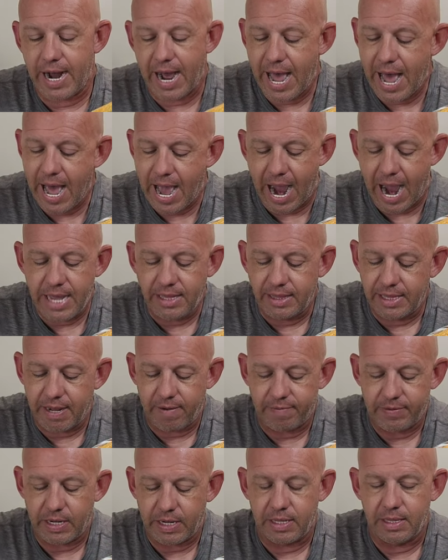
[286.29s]
I
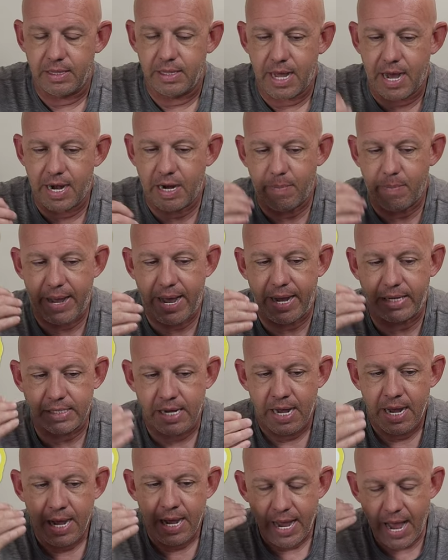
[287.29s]
left a lot of bags
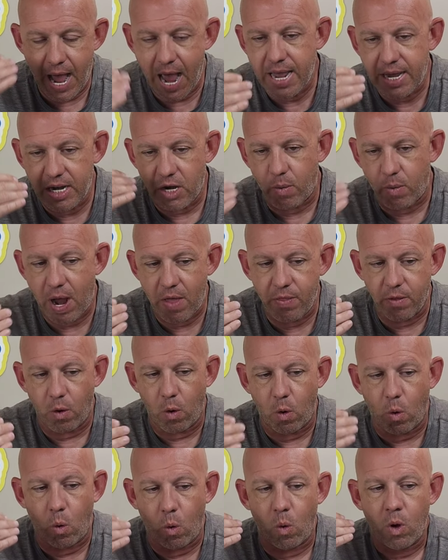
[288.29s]
hanging around the
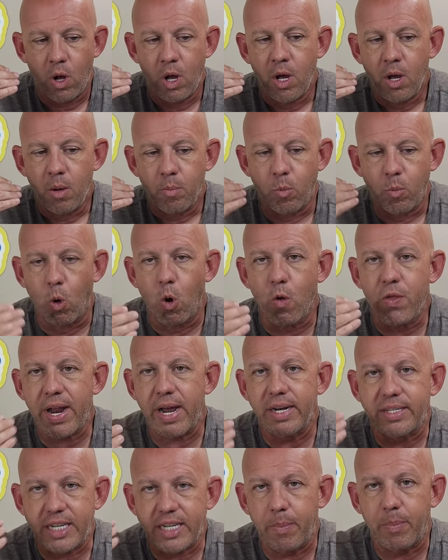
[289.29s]
hole more than
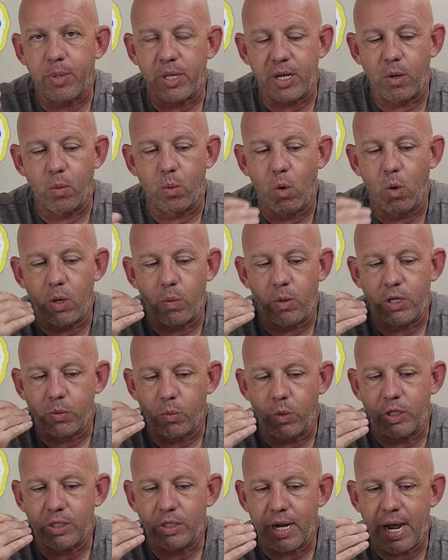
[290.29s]
I typically would,
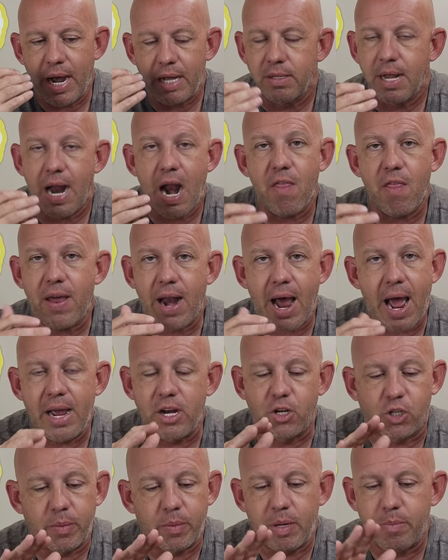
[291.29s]
which a lot of that, I
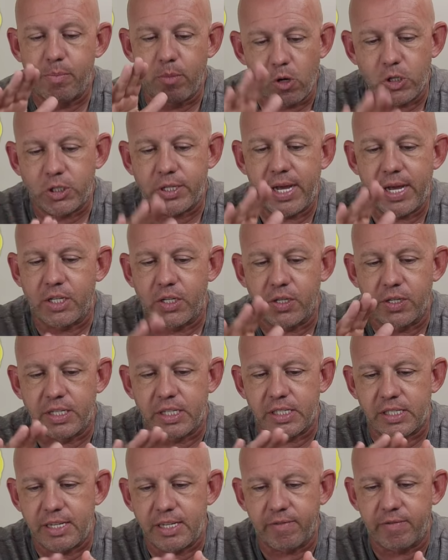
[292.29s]
attribute most of that to the
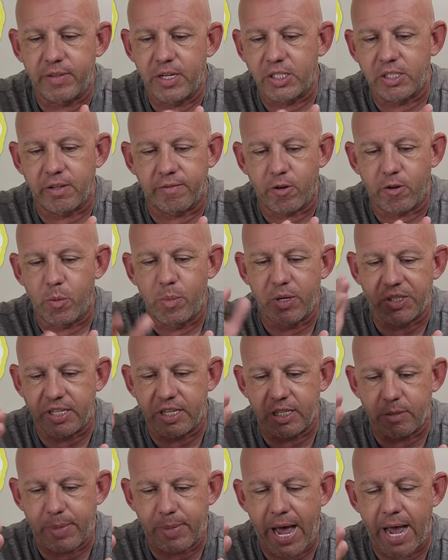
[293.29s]
stiffness, the firmness
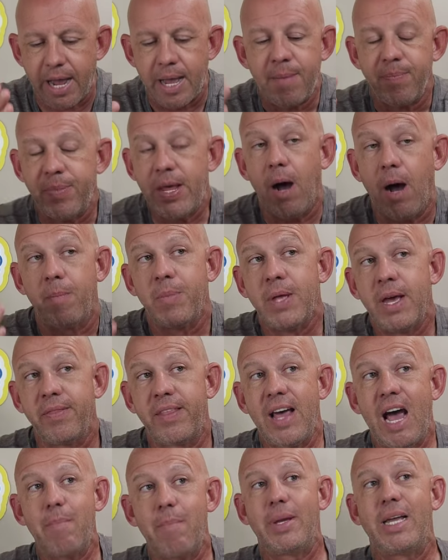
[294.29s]
of this bag. Now,
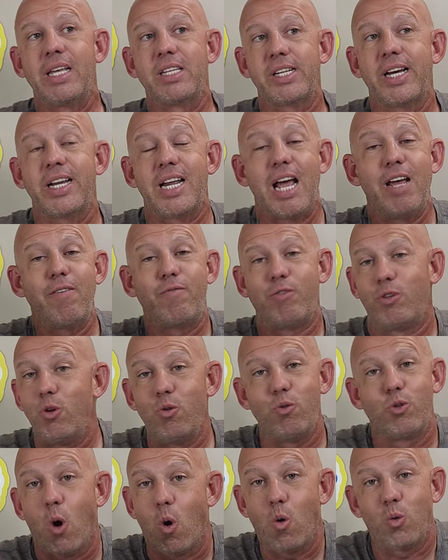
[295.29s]
that being said, if
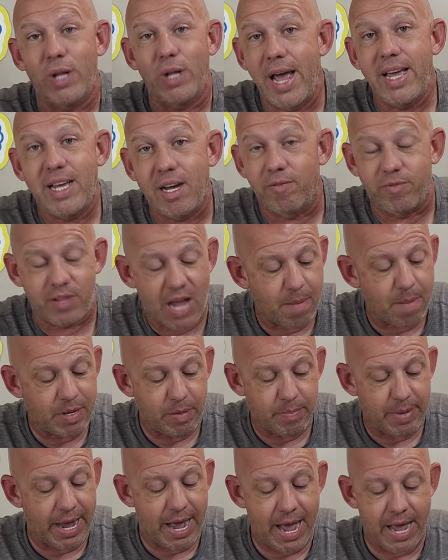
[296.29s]
you don't like a
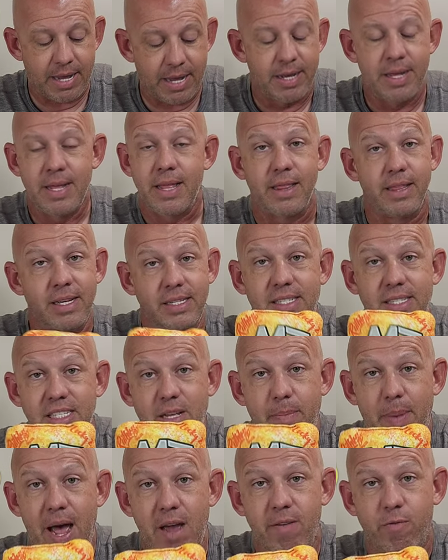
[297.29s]
floppy bag, this is
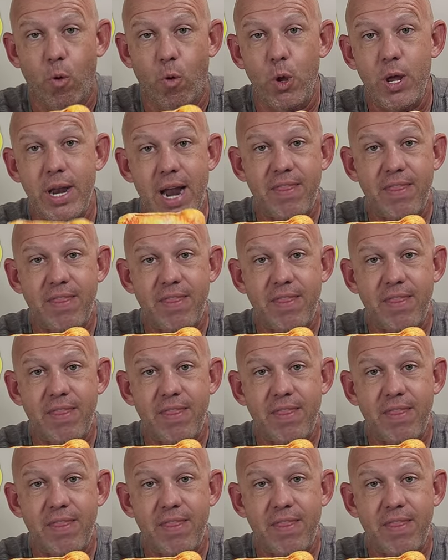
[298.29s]
the bag for you.